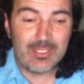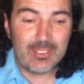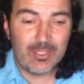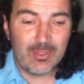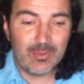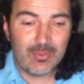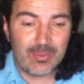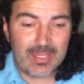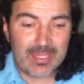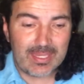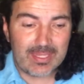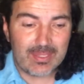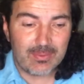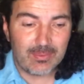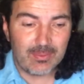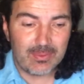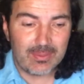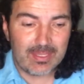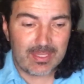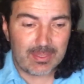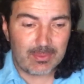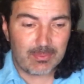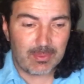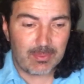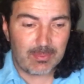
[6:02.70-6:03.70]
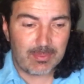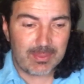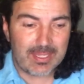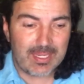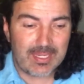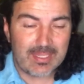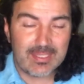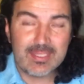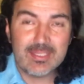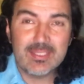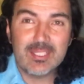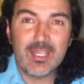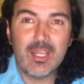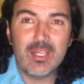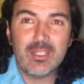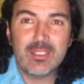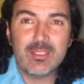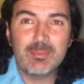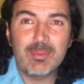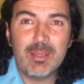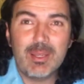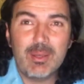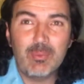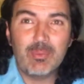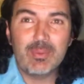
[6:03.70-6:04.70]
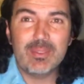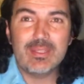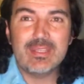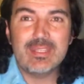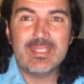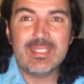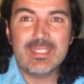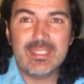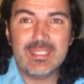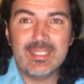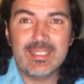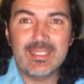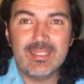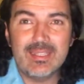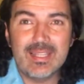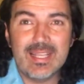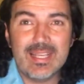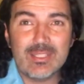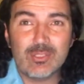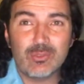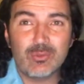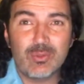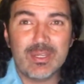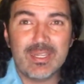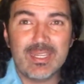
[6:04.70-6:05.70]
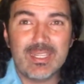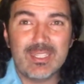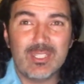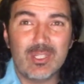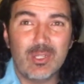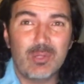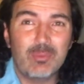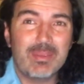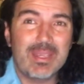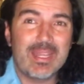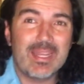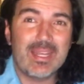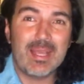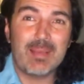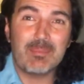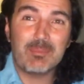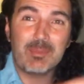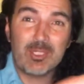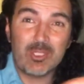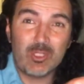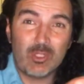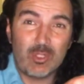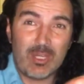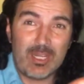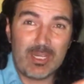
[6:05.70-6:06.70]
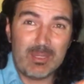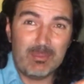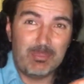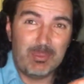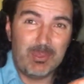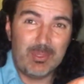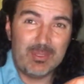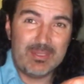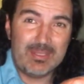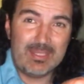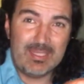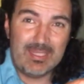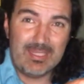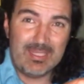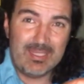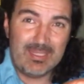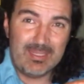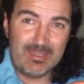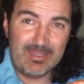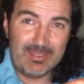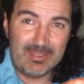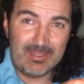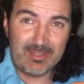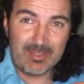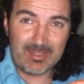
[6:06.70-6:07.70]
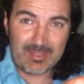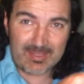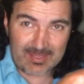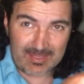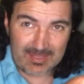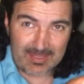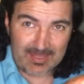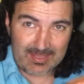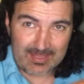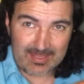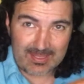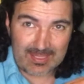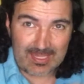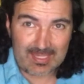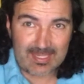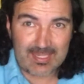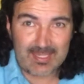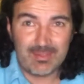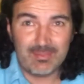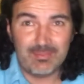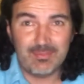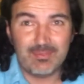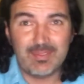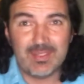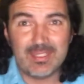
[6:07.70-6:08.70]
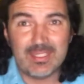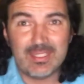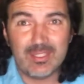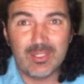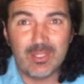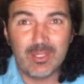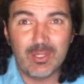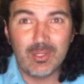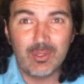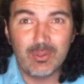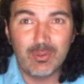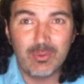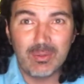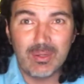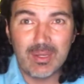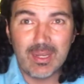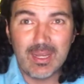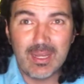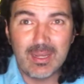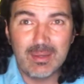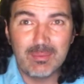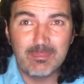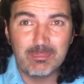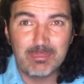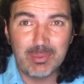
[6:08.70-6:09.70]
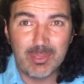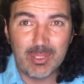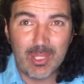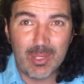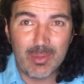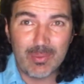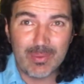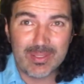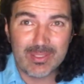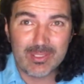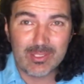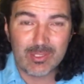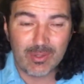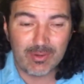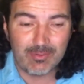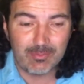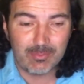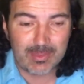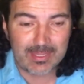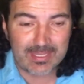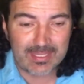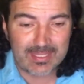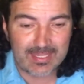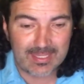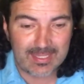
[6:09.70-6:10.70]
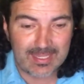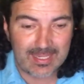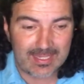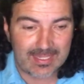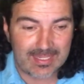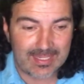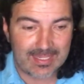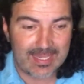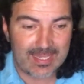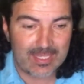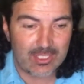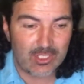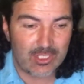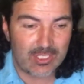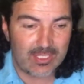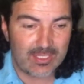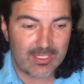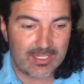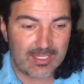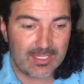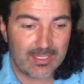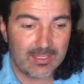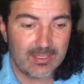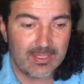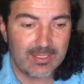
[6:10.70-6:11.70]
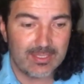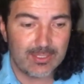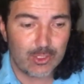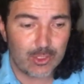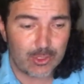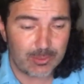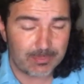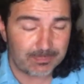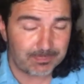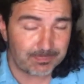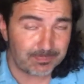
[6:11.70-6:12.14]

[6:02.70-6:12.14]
know, like like what we kind of talked about with the last reggaeton man. I'm gonna try to put the lyrics in a second video um, below it so everybody can kind of catch it in English.